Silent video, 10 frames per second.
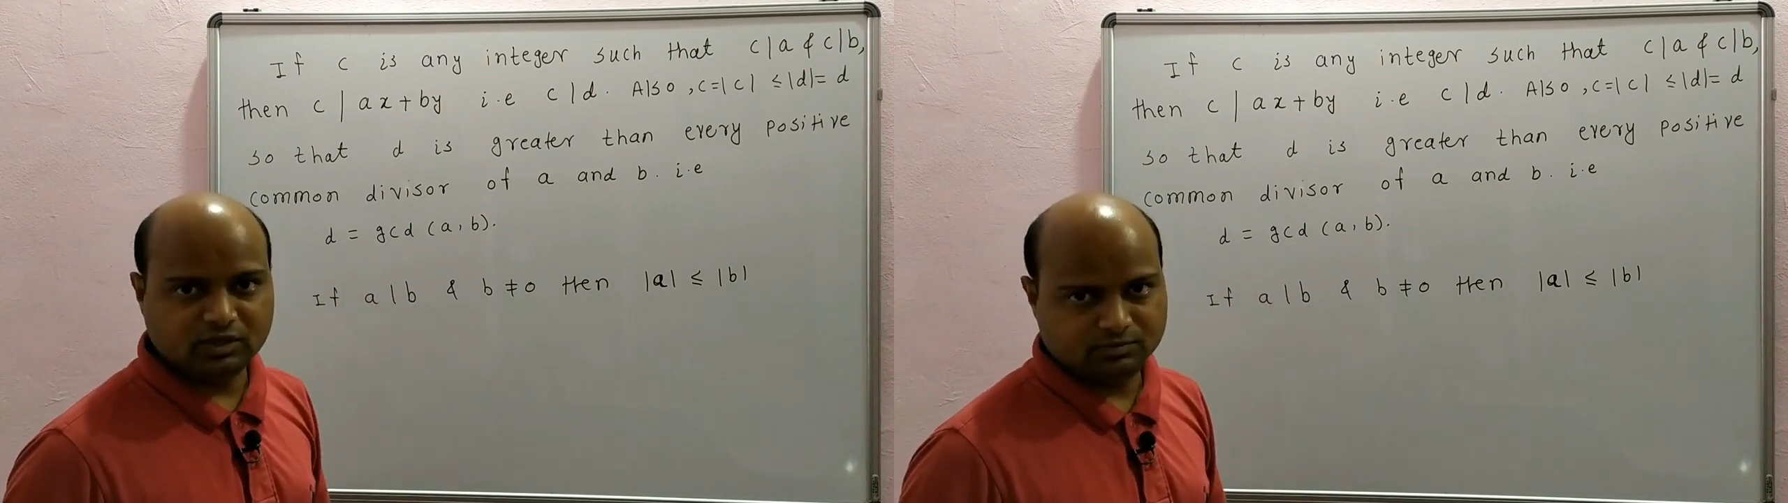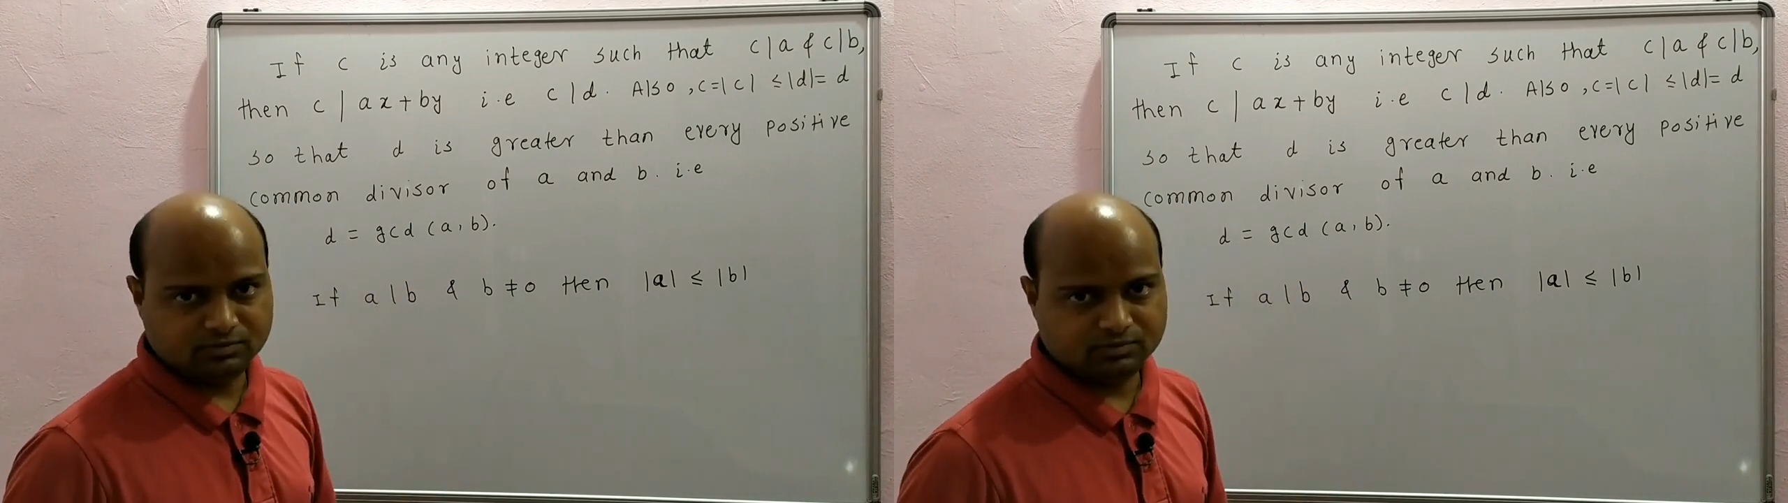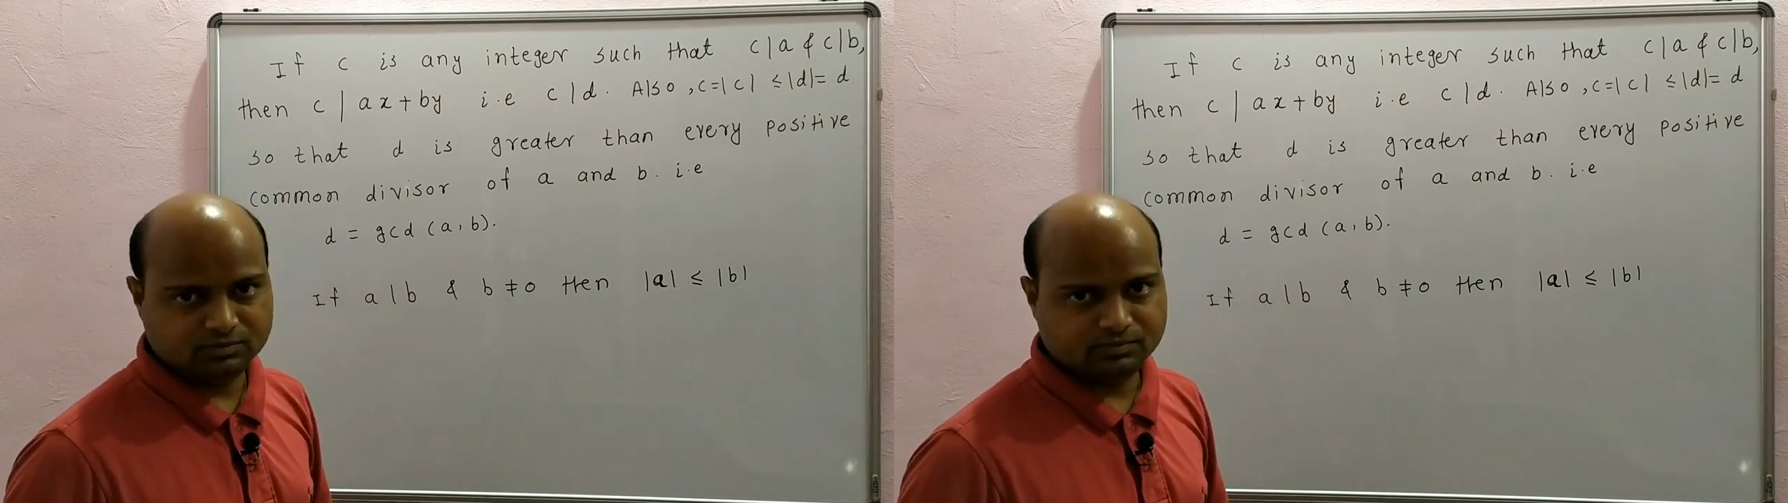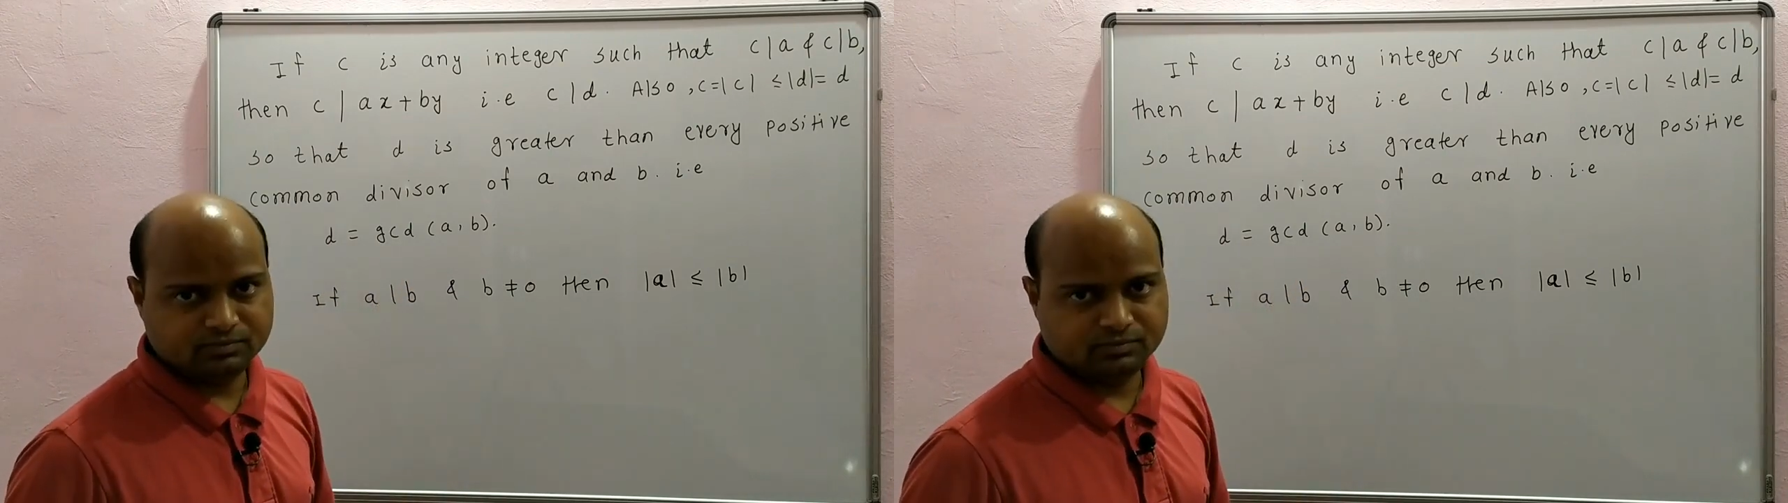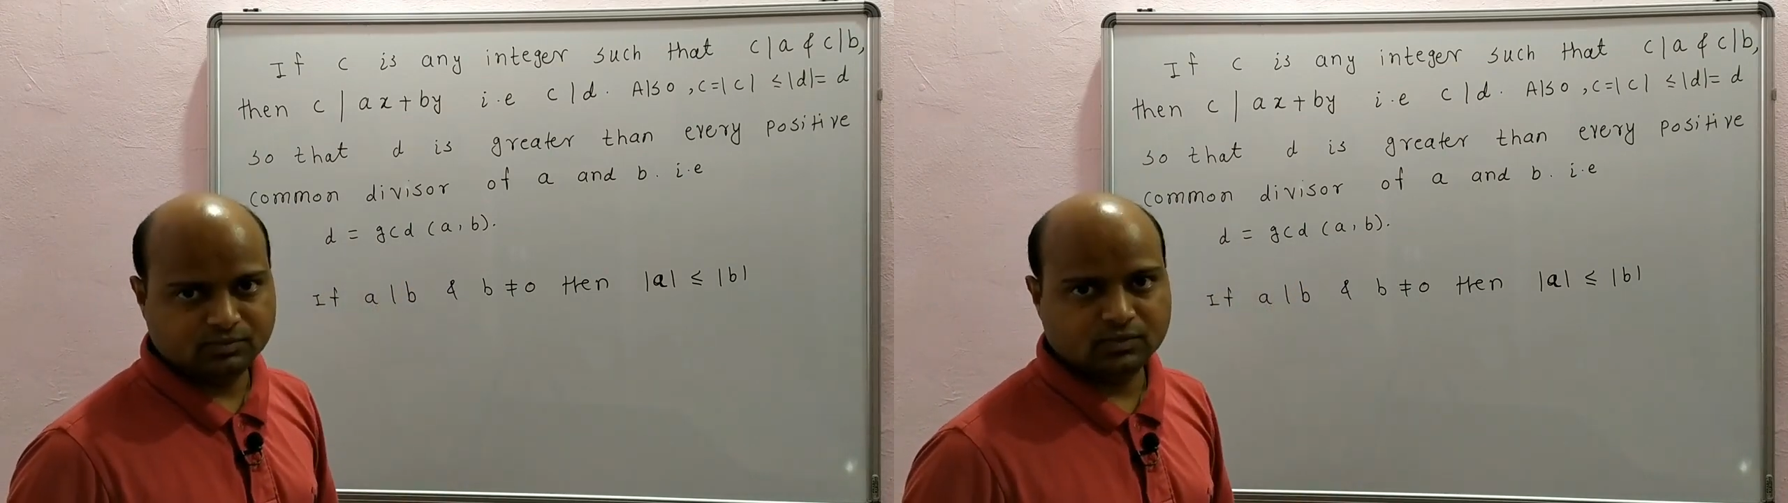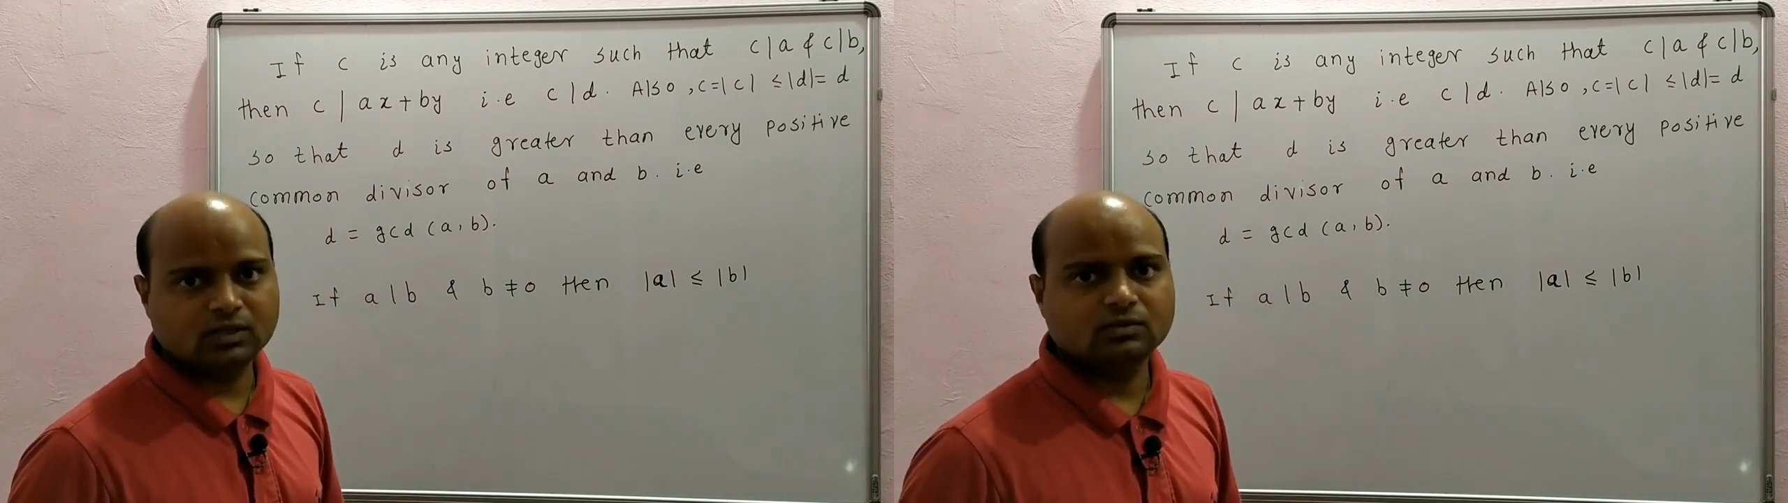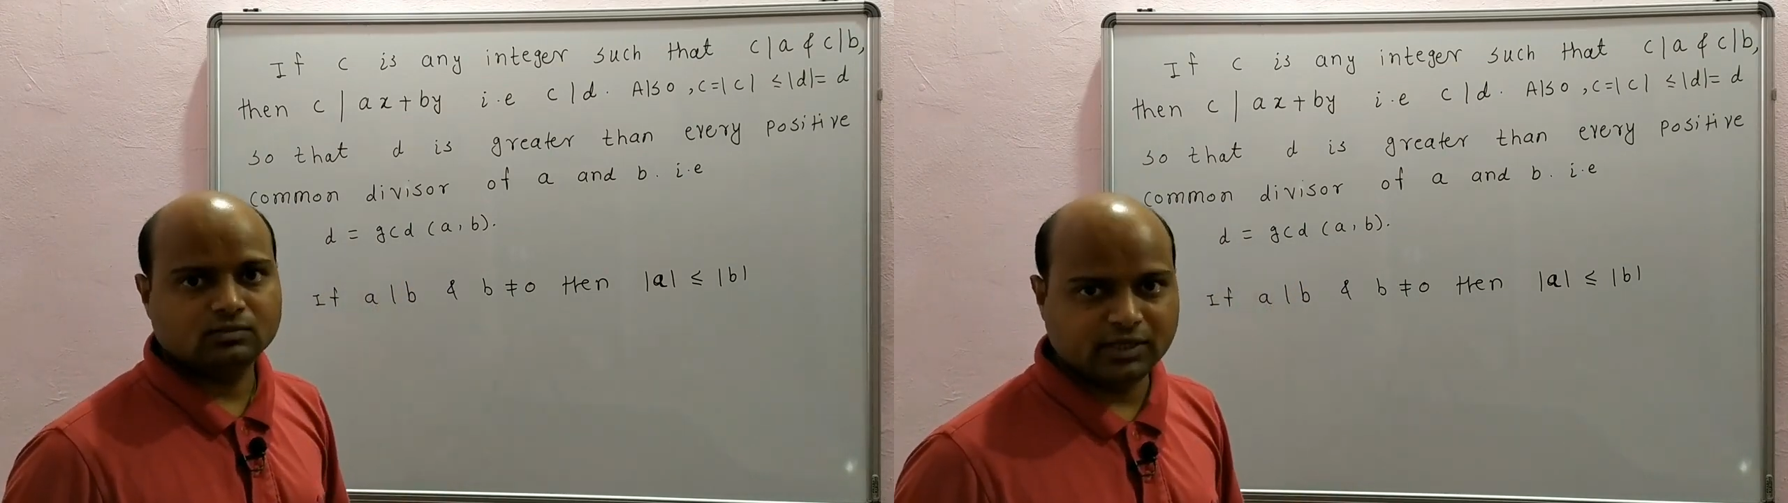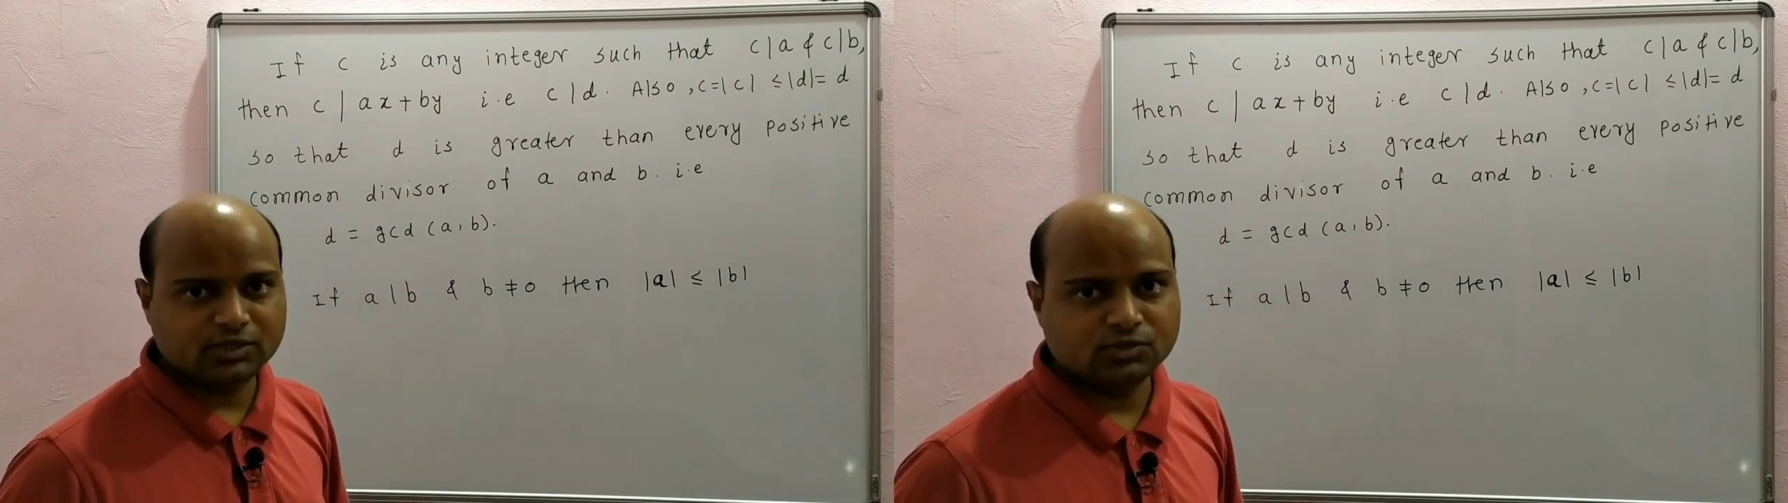B.
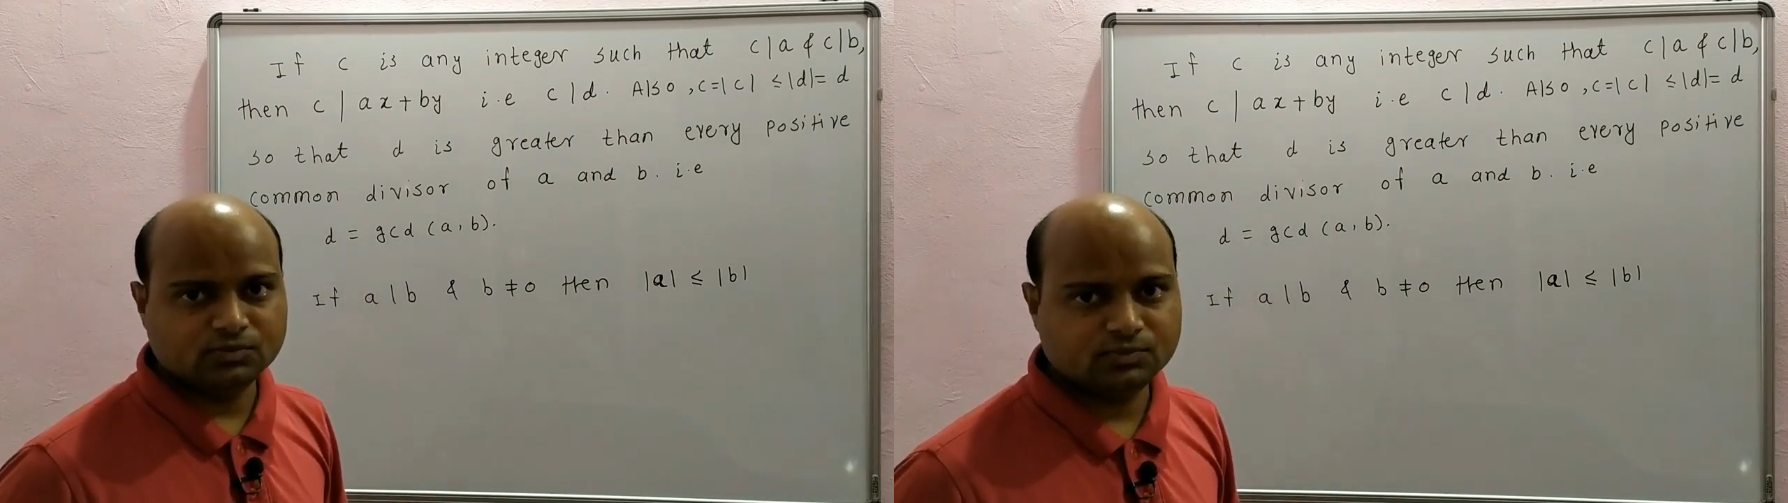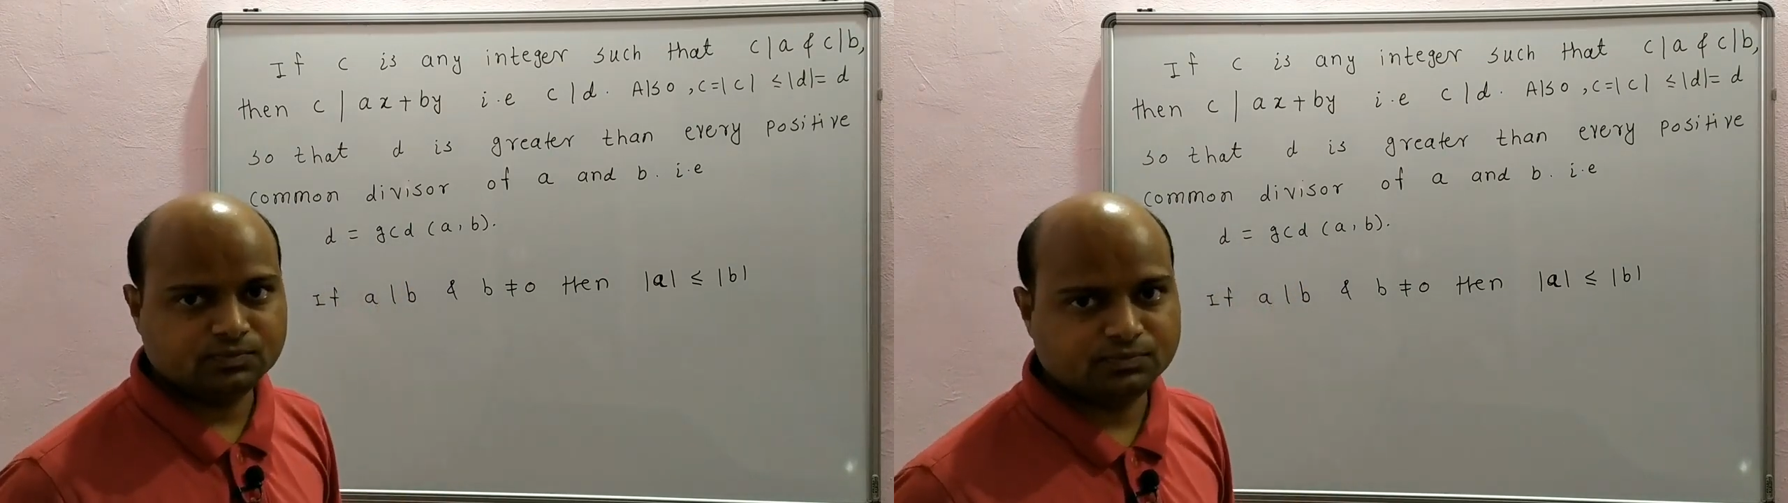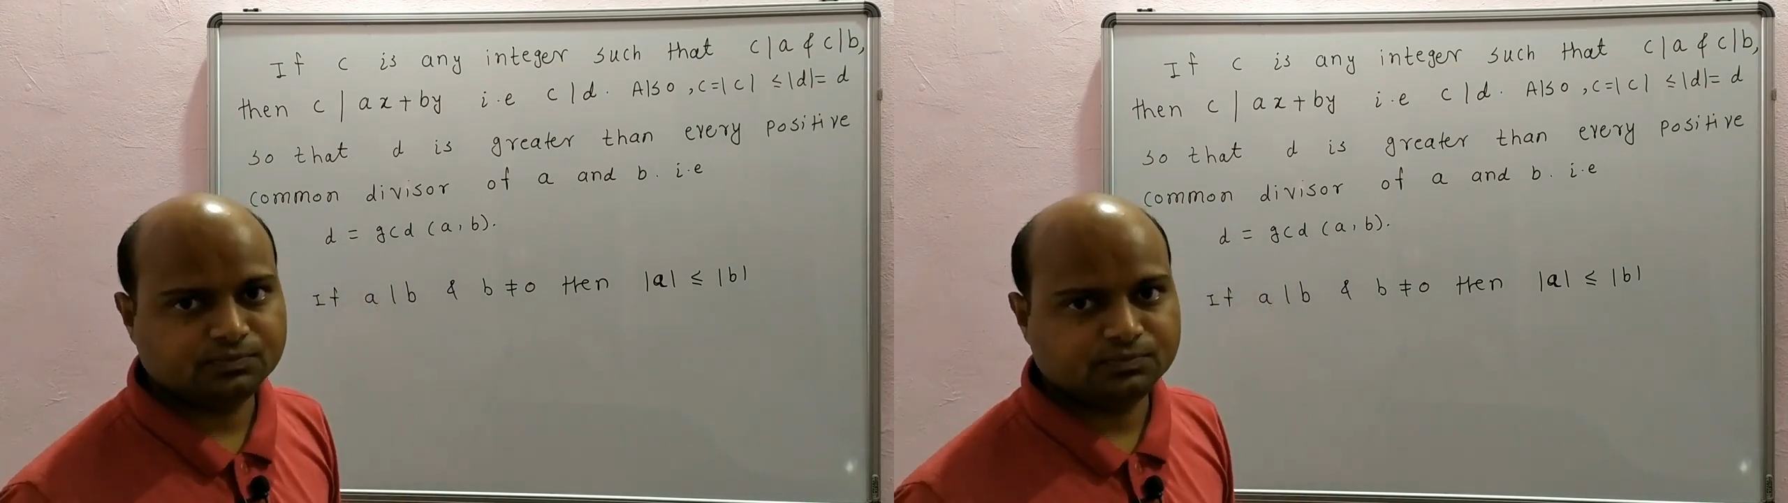Thank you.